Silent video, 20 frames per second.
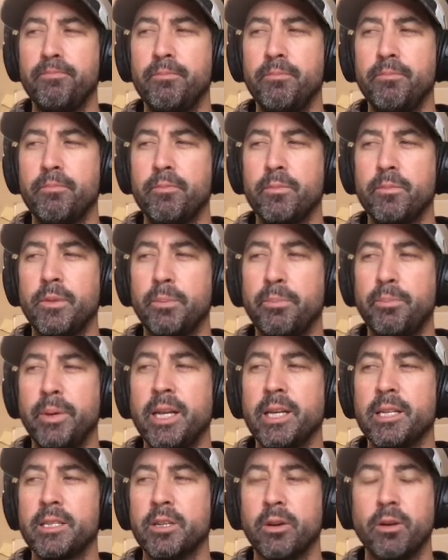the
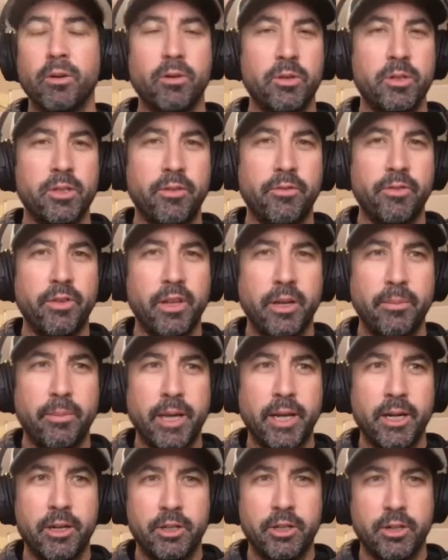biggest hurdles affiliate
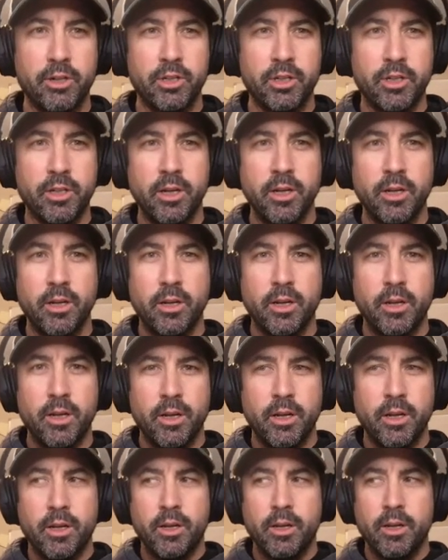managers
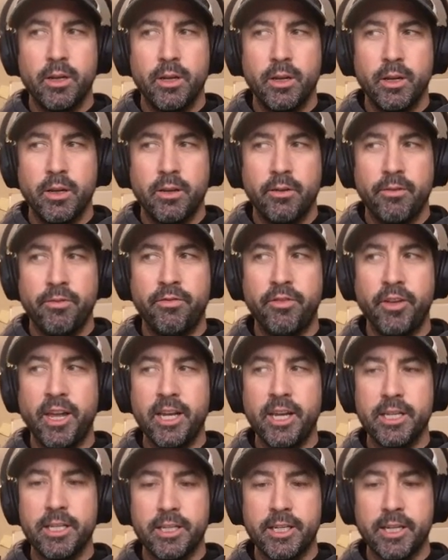
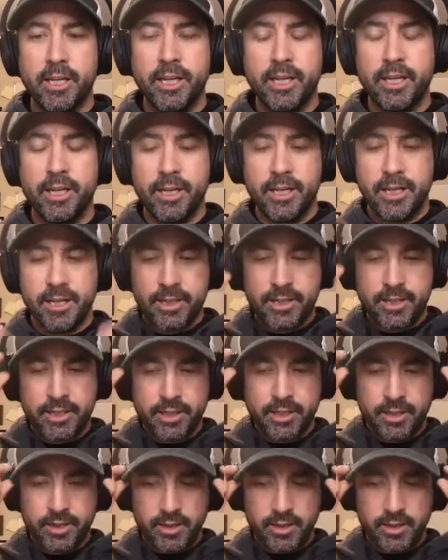face is